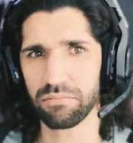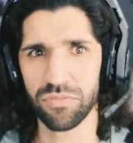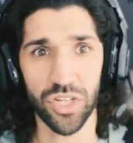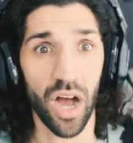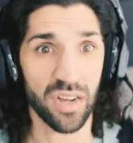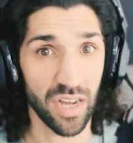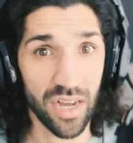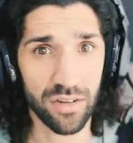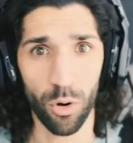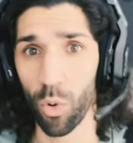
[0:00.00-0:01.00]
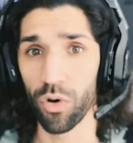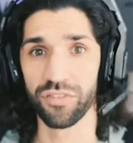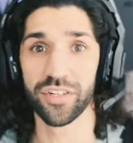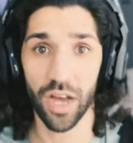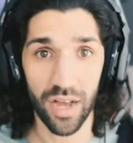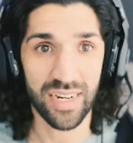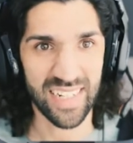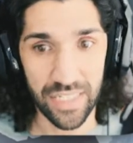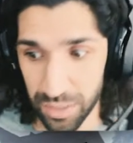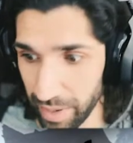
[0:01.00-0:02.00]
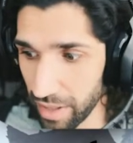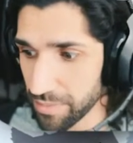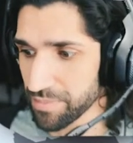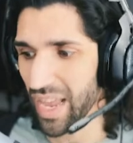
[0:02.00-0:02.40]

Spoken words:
darker, or the darkness spell,